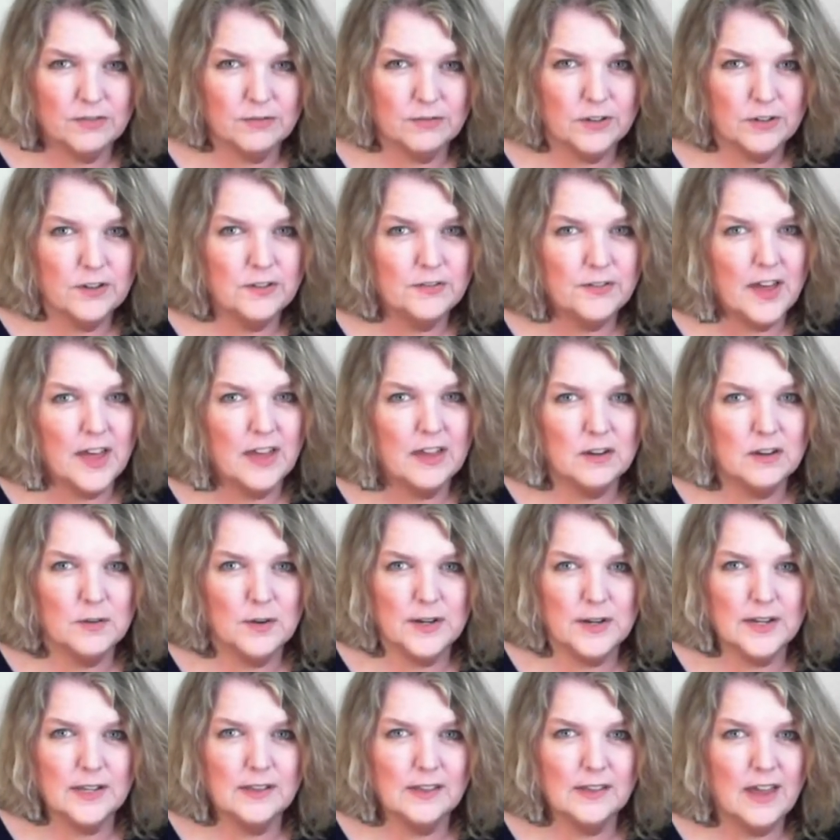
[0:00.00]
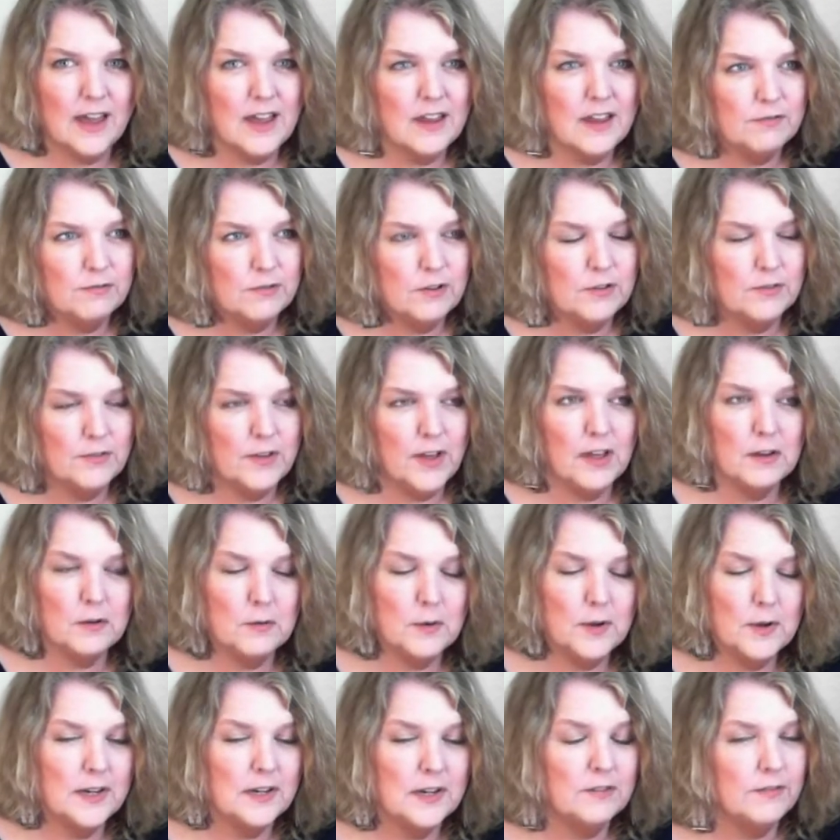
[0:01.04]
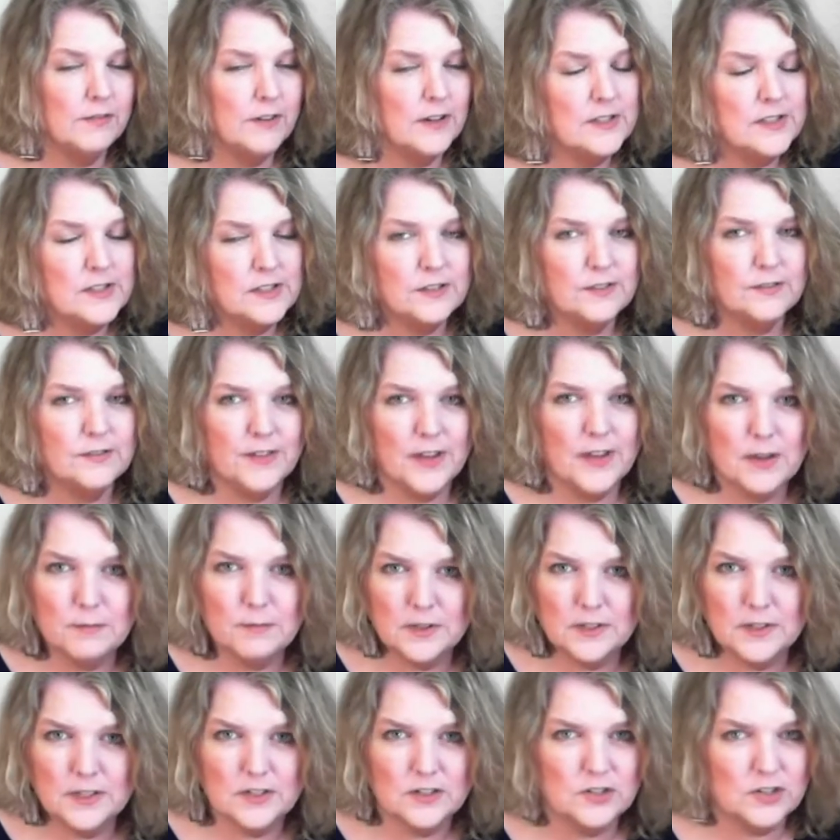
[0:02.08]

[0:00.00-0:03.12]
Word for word: reevaluating life, reevaluating friends and family and